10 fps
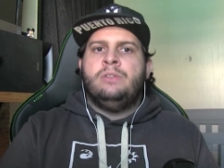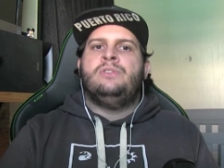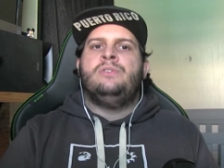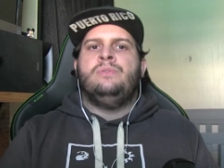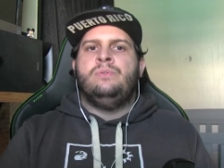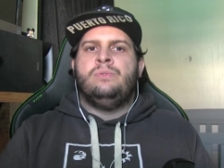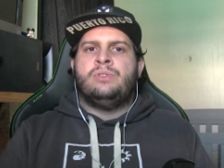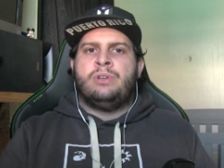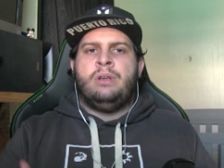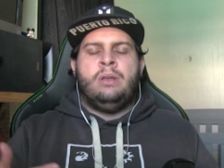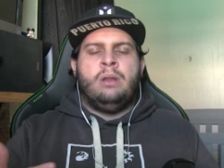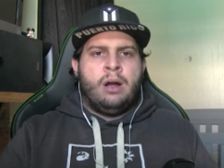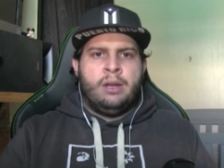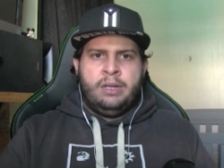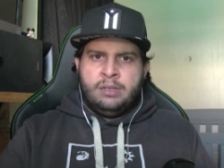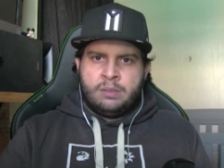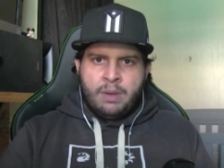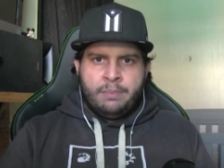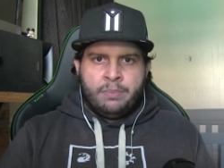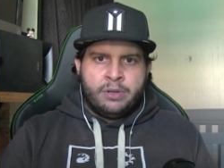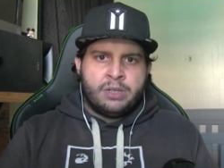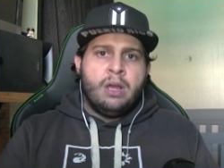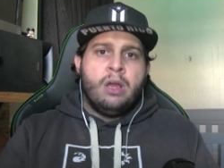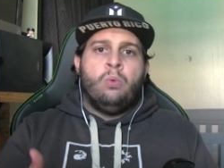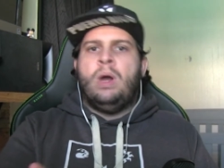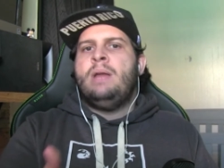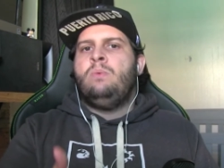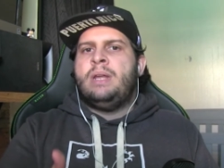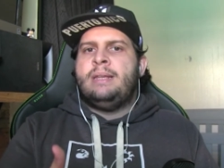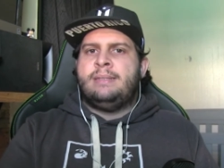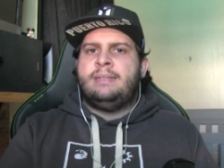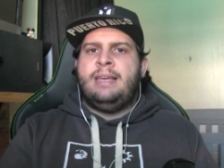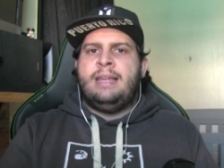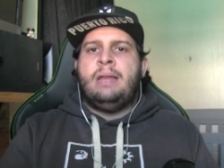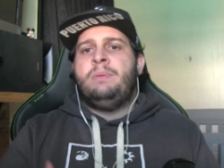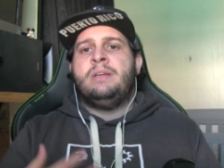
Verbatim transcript: to certain audience members. Why would I say that? Because